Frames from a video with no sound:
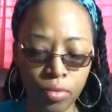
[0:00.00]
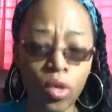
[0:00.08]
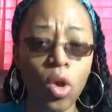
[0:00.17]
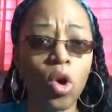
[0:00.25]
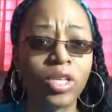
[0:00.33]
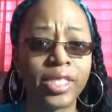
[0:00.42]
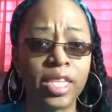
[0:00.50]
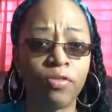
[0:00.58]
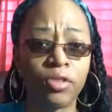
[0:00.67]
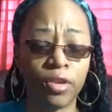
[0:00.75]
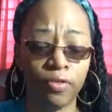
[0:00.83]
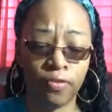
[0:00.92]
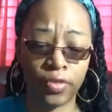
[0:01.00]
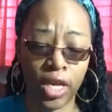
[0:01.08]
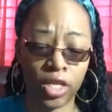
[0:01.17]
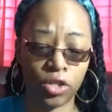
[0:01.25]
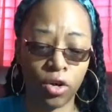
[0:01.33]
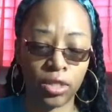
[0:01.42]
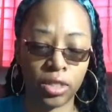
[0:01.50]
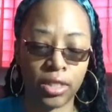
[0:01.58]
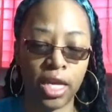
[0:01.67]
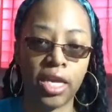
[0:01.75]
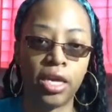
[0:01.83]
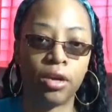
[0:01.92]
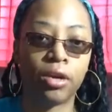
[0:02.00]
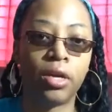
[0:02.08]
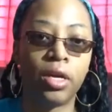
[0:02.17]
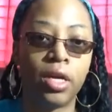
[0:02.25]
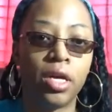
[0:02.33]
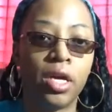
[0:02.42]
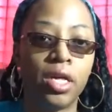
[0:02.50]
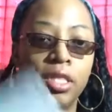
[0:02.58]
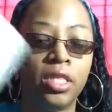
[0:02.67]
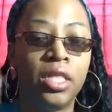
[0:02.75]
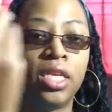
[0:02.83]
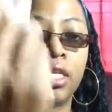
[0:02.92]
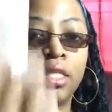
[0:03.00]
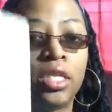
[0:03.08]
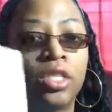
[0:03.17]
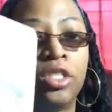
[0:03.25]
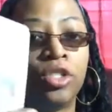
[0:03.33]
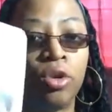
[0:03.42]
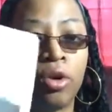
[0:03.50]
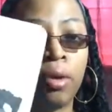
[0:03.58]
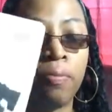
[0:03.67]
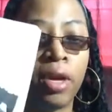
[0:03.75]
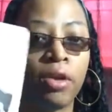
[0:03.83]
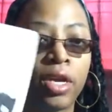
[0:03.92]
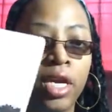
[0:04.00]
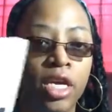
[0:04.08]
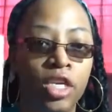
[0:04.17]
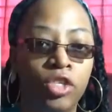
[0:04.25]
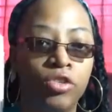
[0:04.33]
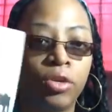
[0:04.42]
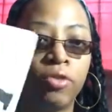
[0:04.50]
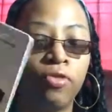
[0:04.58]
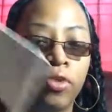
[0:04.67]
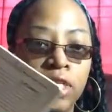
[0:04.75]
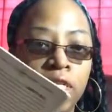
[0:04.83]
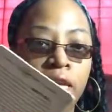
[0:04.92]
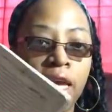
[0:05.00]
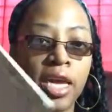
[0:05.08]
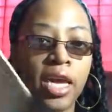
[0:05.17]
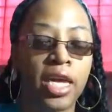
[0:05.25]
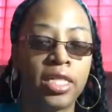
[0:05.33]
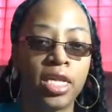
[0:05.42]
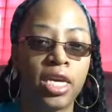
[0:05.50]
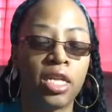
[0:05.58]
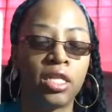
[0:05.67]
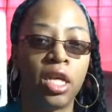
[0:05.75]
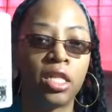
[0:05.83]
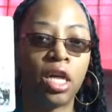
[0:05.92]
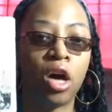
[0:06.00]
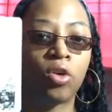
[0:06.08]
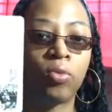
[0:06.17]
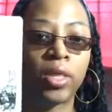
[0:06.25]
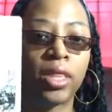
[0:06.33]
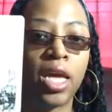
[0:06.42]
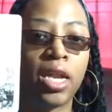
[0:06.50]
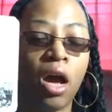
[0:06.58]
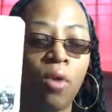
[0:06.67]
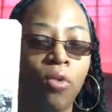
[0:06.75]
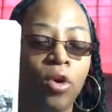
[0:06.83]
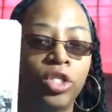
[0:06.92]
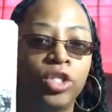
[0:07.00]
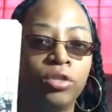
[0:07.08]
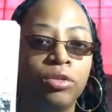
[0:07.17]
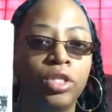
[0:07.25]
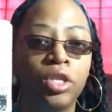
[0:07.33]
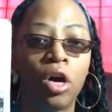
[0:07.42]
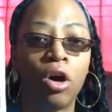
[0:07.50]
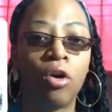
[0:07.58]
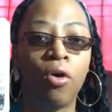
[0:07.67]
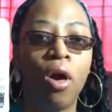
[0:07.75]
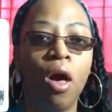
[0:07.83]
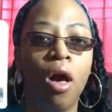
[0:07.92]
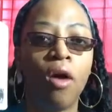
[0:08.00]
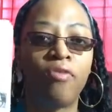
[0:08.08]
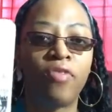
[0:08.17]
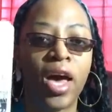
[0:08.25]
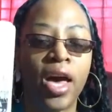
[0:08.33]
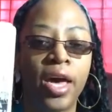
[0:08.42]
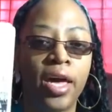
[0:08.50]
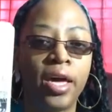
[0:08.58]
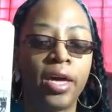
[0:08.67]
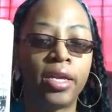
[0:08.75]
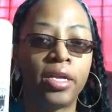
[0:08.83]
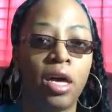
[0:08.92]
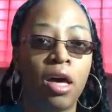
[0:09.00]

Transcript: or several different flashcards and say, here, this is your American history for today. And then along with that, I want you to go find